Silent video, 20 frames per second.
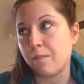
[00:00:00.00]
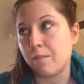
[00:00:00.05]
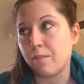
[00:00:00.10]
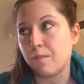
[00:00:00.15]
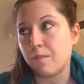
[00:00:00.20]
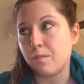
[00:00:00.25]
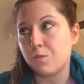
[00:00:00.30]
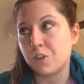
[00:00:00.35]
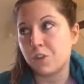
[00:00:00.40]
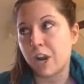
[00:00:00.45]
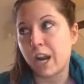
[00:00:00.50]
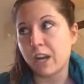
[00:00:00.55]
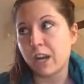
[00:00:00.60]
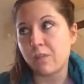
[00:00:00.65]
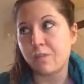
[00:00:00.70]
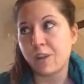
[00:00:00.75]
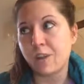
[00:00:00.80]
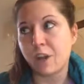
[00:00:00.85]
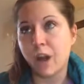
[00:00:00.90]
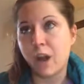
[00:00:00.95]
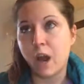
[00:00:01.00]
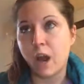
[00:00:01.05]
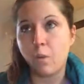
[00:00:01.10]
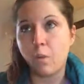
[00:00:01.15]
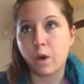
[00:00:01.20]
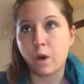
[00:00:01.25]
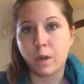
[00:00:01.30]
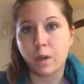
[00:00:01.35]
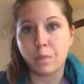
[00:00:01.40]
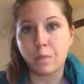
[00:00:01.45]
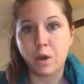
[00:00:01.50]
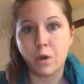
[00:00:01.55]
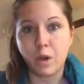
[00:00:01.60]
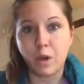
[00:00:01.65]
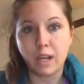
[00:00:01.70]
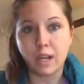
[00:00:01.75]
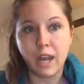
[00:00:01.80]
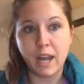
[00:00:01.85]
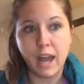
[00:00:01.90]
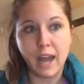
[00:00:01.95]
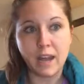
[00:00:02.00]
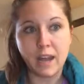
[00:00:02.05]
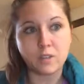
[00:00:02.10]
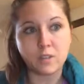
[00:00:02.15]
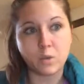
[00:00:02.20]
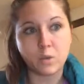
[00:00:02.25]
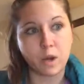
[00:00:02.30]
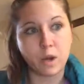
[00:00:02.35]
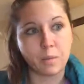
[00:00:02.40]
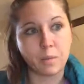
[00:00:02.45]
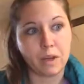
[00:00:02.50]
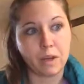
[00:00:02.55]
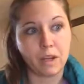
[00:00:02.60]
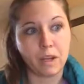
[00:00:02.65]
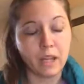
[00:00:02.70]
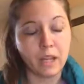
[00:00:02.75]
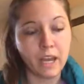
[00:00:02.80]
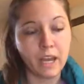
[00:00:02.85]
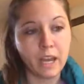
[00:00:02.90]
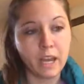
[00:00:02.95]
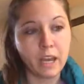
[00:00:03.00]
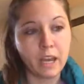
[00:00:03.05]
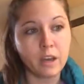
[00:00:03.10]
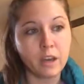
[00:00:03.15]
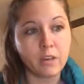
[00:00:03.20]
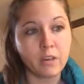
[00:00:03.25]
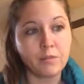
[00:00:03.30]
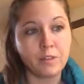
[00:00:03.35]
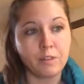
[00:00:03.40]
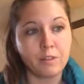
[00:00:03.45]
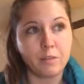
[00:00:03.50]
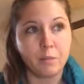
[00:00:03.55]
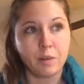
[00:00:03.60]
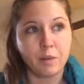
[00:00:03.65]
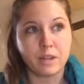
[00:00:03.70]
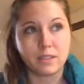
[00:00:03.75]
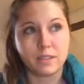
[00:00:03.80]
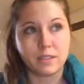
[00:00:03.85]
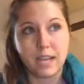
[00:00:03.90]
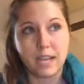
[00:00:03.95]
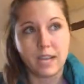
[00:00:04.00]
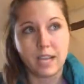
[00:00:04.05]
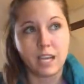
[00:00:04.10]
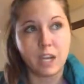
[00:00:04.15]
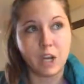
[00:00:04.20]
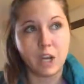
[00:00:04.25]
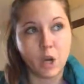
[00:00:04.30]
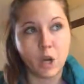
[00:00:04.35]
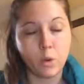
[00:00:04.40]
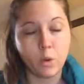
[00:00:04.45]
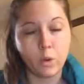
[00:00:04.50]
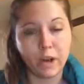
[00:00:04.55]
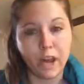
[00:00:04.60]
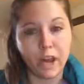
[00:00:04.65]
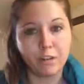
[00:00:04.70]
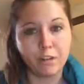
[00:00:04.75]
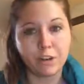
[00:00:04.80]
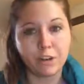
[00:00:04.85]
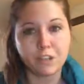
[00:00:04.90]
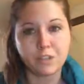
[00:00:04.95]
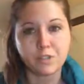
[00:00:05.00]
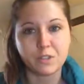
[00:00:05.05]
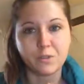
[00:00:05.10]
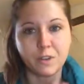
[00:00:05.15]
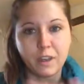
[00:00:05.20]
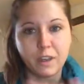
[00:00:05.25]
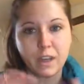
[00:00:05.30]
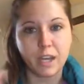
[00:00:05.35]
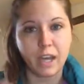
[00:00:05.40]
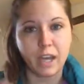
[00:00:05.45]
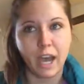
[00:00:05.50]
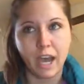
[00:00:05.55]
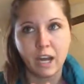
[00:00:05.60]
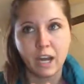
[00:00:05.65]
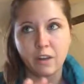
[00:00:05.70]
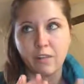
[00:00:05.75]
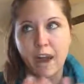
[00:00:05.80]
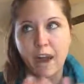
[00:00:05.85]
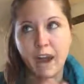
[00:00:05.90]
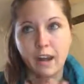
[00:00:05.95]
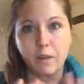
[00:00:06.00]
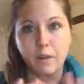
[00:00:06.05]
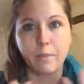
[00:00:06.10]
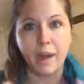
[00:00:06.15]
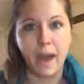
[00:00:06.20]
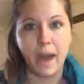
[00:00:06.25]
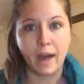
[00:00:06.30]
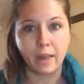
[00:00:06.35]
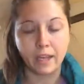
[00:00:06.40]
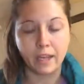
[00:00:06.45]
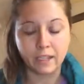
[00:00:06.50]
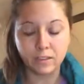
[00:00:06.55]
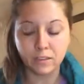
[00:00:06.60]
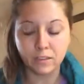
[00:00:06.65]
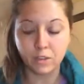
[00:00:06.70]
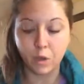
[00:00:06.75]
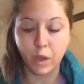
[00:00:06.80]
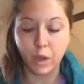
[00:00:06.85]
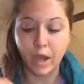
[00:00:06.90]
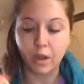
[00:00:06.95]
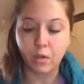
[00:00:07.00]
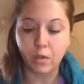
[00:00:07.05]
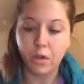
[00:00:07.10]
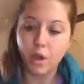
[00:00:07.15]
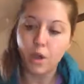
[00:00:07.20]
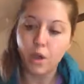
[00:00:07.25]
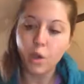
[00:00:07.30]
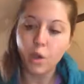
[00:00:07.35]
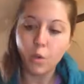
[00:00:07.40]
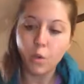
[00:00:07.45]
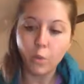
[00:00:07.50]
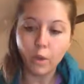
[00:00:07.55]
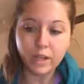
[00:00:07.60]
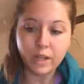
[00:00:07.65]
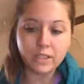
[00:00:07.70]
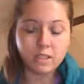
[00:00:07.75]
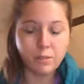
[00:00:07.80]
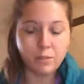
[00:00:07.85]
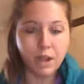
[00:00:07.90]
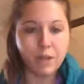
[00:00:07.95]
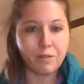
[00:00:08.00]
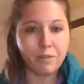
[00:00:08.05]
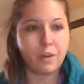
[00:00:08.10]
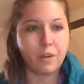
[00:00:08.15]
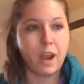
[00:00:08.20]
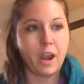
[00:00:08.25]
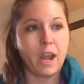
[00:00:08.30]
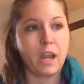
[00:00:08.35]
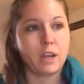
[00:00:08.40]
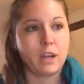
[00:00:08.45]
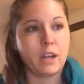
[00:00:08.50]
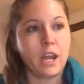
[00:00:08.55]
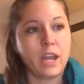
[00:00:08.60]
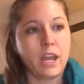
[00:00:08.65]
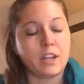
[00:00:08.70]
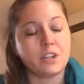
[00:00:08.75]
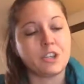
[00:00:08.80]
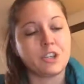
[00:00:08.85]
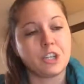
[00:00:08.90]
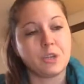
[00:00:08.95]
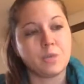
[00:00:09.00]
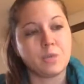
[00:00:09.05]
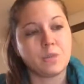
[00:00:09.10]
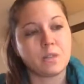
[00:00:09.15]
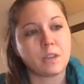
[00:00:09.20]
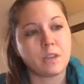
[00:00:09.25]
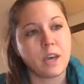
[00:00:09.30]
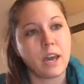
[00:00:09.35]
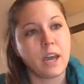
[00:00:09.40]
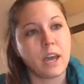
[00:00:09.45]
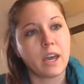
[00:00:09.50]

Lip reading: trying to figure out where I'm going next, where I'm going to live, if I'm going to stay here, whatever, just feeling kind of out of balance. So I went to my friend and she was like,